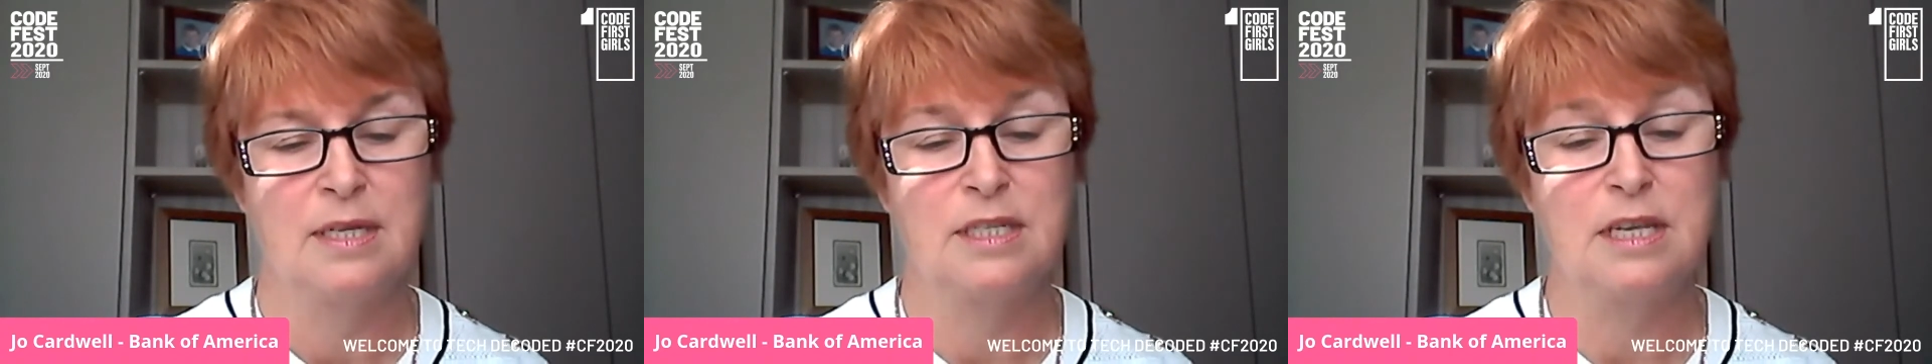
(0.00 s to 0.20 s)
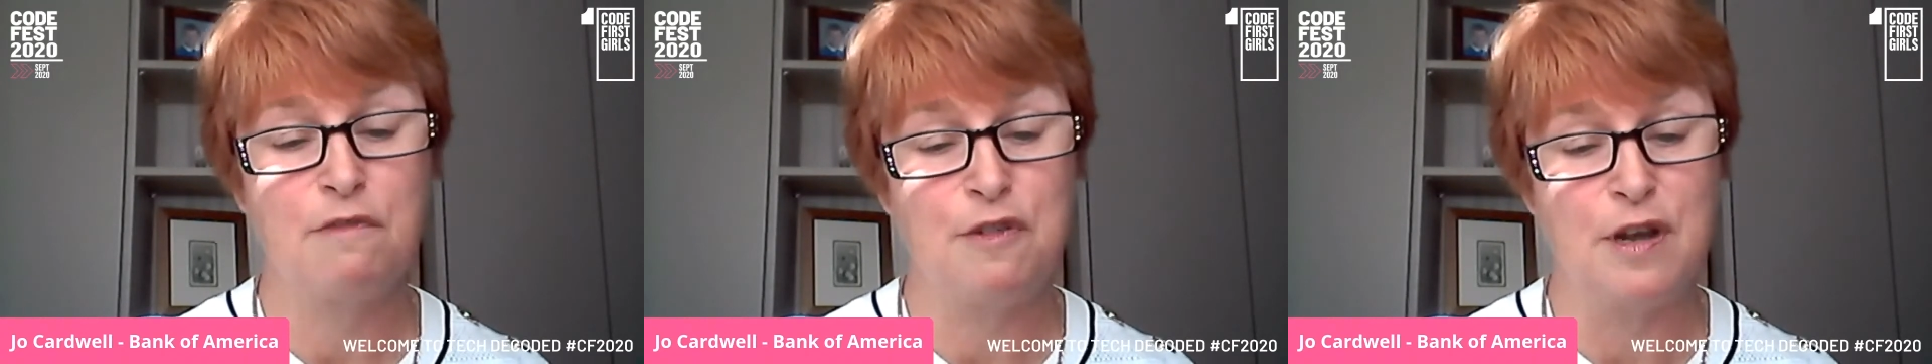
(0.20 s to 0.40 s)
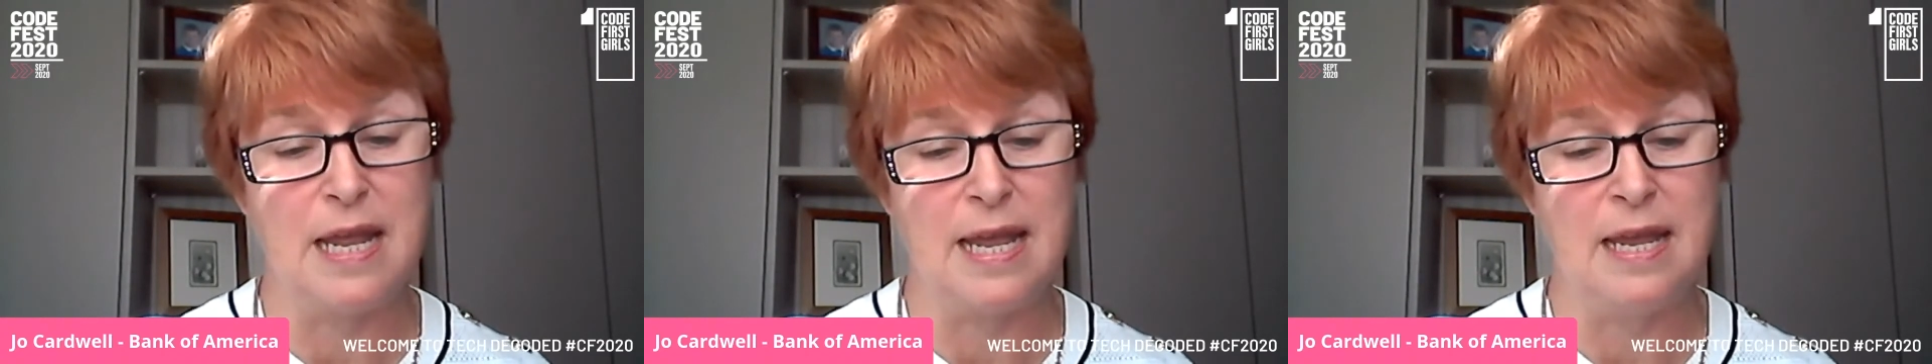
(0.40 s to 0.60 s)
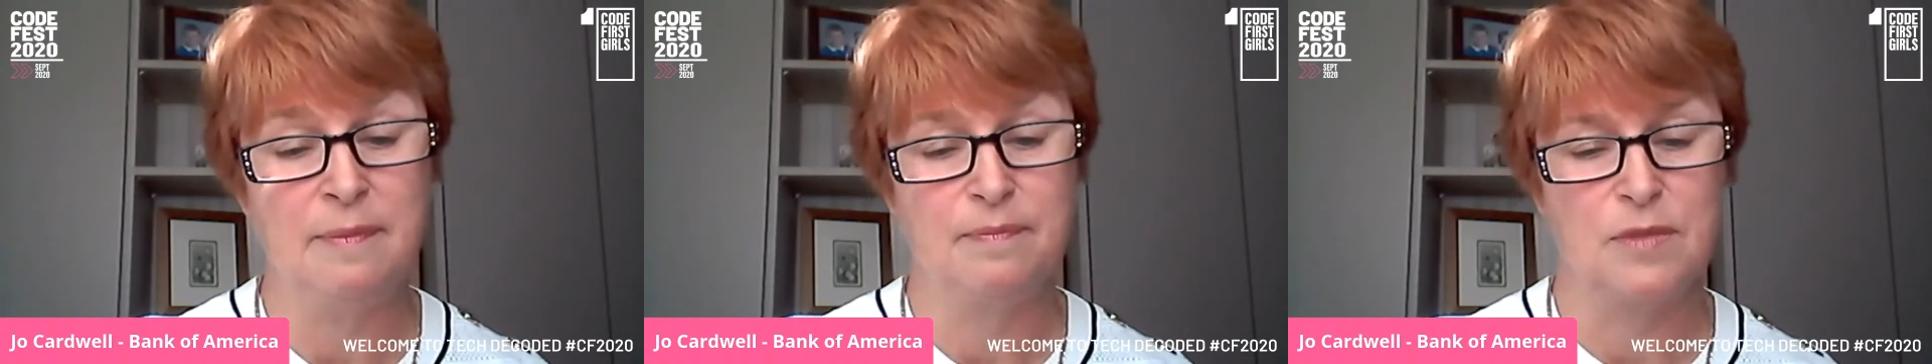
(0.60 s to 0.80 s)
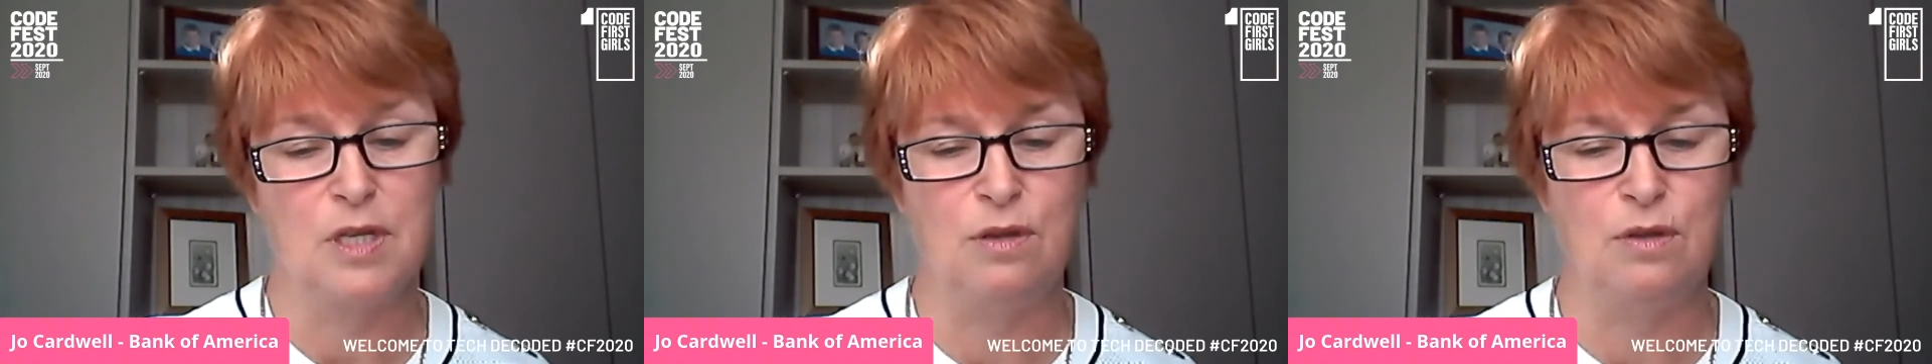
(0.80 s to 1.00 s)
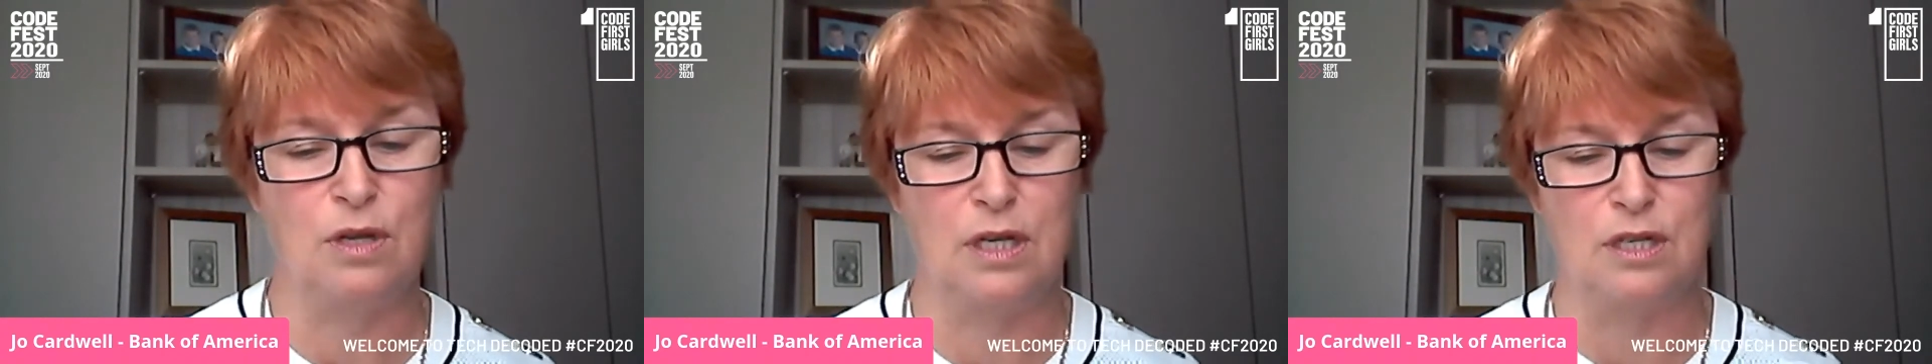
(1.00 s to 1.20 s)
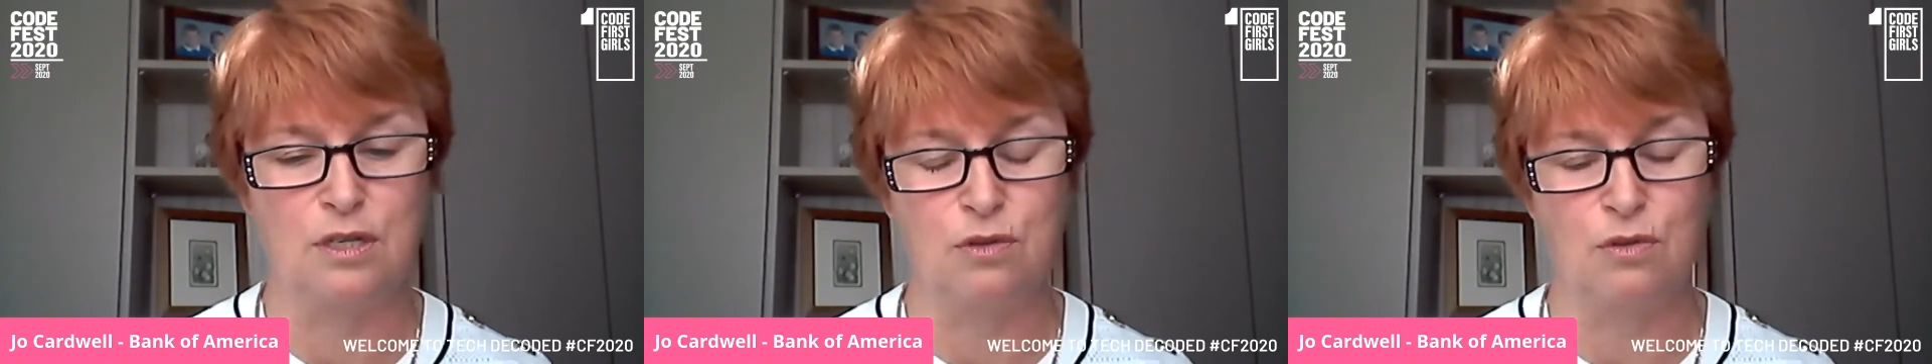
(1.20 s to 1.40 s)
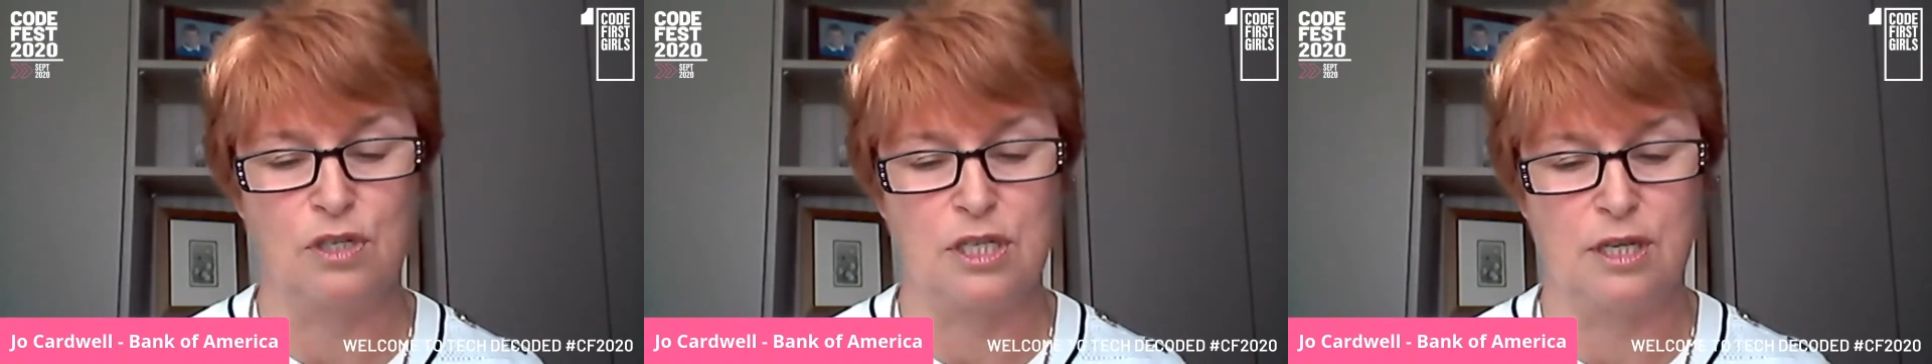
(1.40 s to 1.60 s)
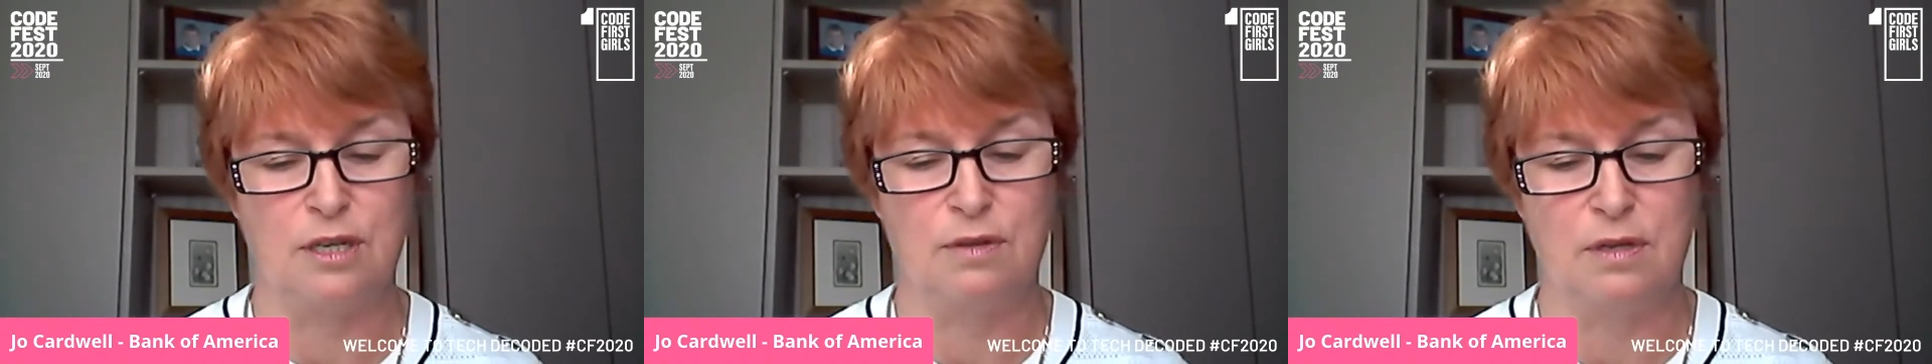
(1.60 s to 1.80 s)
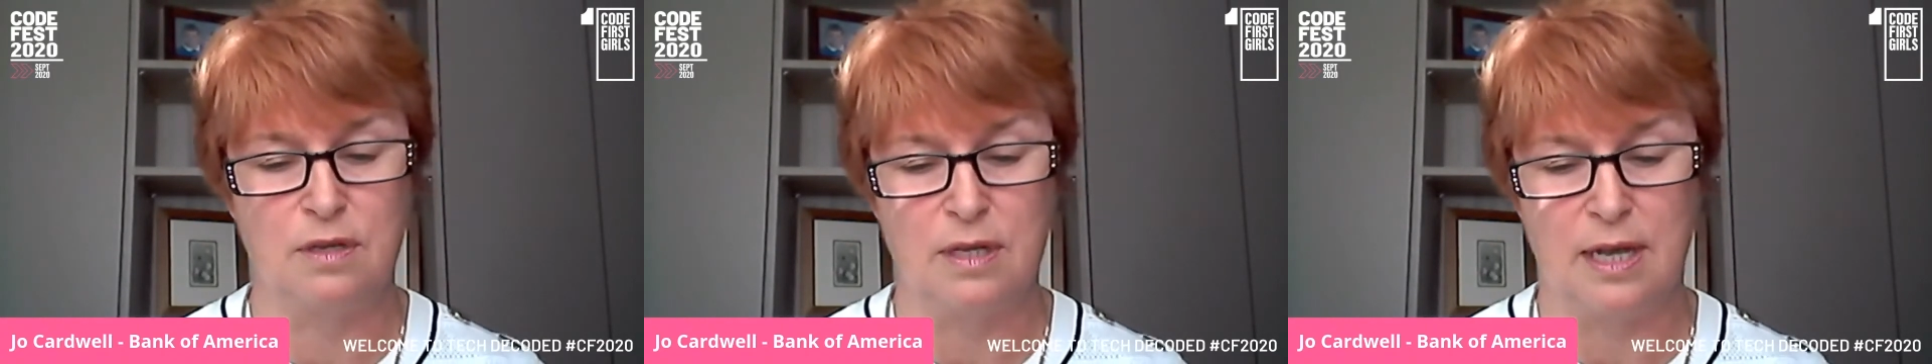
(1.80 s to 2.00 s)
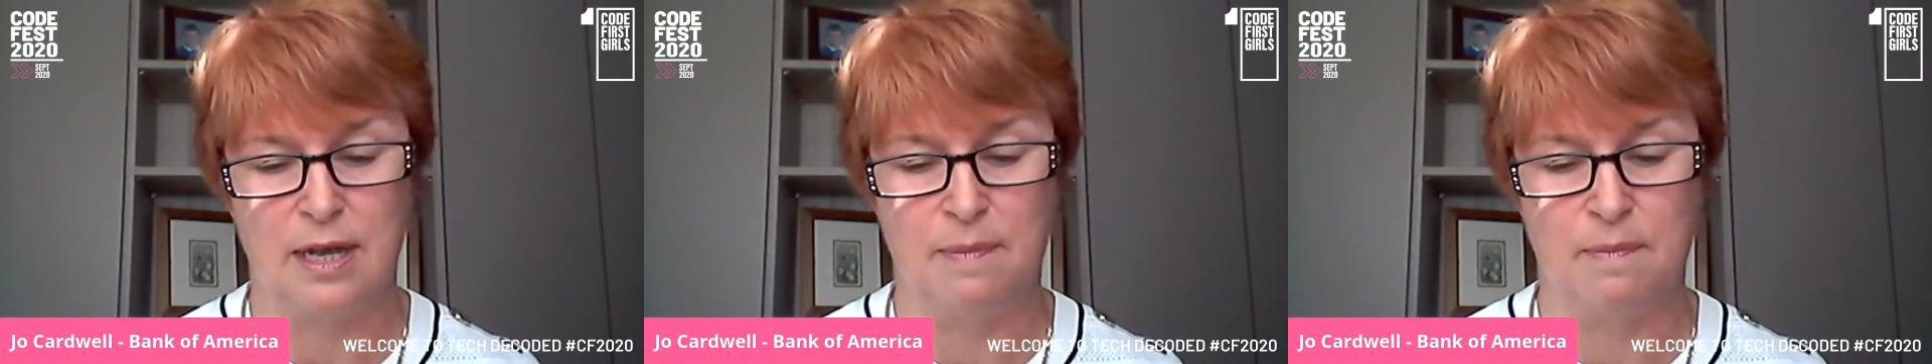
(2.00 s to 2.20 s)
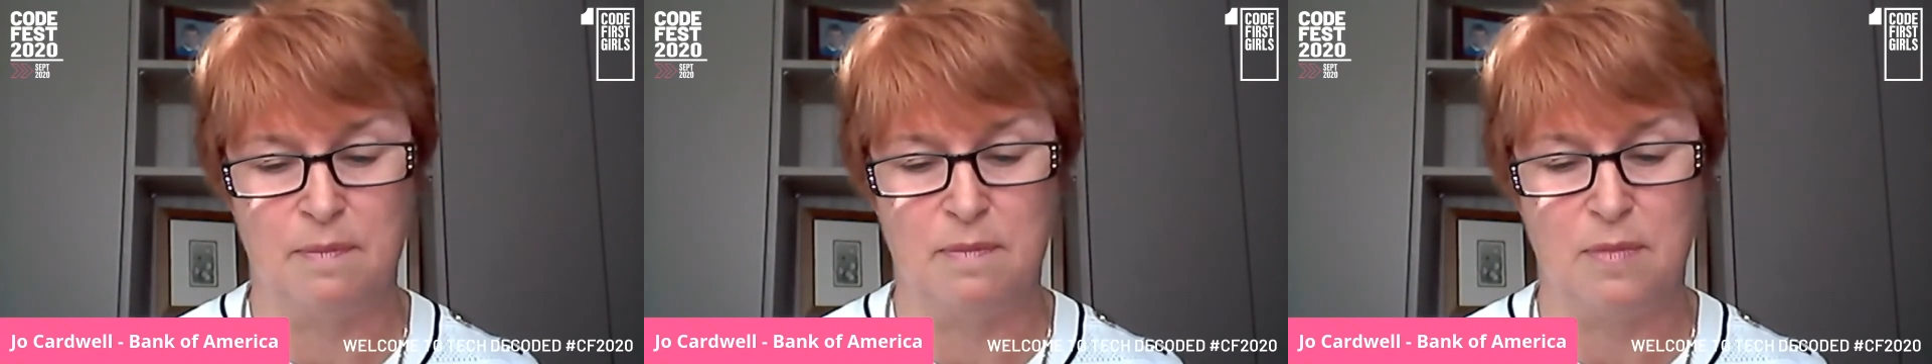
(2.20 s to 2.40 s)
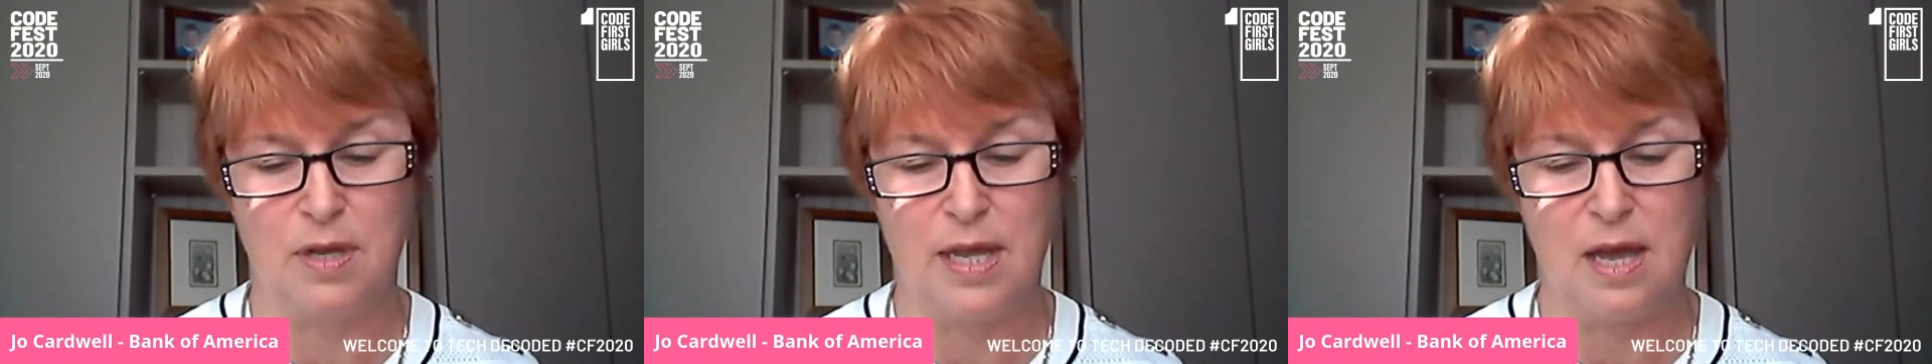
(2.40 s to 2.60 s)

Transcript: Tiffany, who you're going to talk to um,